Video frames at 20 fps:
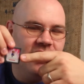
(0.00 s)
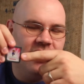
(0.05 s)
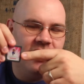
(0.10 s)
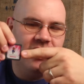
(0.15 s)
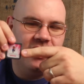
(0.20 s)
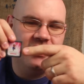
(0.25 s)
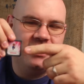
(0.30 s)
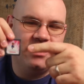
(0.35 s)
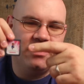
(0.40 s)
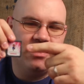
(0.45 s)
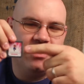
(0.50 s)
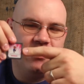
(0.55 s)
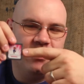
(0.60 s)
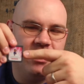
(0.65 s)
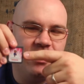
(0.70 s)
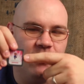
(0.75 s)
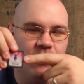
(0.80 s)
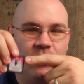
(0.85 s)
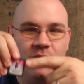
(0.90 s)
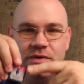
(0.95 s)
Uh, the only
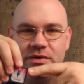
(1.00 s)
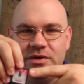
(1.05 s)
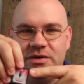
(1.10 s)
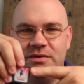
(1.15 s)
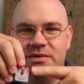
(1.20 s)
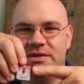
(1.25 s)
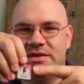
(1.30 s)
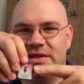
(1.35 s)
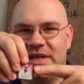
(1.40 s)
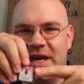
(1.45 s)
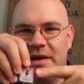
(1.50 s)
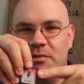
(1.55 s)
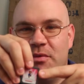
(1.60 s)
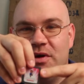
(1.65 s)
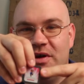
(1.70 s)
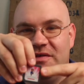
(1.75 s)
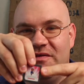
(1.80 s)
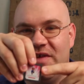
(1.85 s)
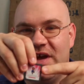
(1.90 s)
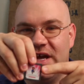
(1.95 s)
one it won't do is Game
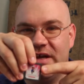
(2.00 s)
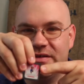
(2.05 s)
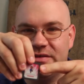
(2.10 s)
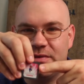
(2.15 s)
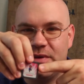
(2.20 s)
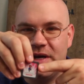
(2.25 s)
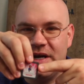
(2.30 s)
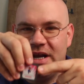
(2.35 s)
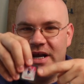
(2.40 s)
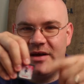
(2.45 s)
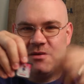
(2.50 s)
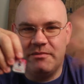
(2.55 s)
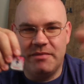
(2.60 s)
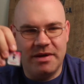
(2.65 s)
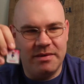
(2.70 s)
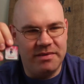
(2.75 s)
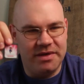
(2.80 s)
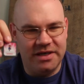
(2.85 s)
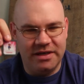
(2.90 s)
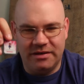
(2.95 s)
Boy Advance right now.
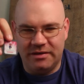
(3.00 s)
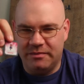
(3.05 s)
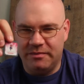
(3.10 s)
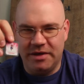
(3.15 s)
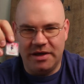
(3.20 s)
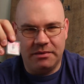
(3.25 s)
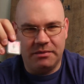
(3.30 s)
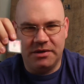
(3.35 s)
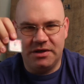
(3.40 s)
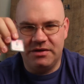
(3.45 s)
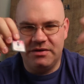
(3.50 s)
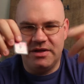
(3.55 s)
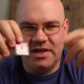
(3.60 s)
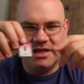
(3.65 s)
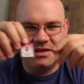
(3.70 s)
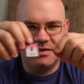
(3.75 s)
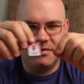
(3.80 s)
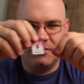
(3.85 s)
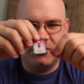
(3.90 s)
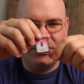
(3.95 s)
Maybe it'll be able to do
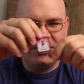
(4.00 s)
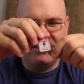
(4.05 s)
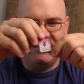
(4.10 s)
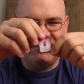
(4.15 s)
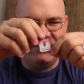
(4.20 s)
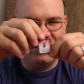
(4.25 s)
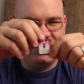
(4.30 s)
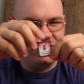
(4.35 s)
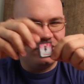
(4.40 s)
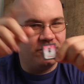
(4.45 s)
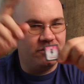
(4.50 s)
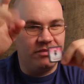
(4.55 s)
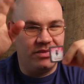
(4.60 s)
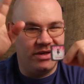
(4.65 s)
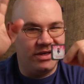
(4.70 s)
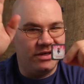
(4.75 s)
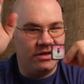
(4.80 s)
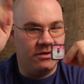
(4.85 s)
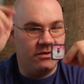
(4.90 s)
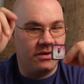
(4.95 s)
that some point in the future,
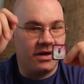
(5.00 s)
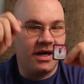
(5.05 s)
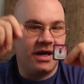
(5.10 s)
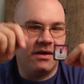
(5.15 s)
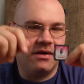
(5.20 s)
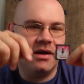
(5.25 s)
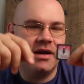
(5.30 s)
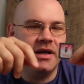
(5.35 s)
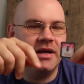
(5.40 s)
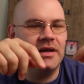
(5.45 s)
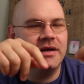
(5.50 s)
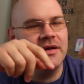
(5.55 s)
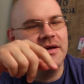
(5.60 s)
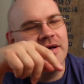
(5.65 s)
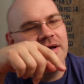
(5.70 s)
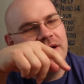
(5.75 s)
but don't count on it.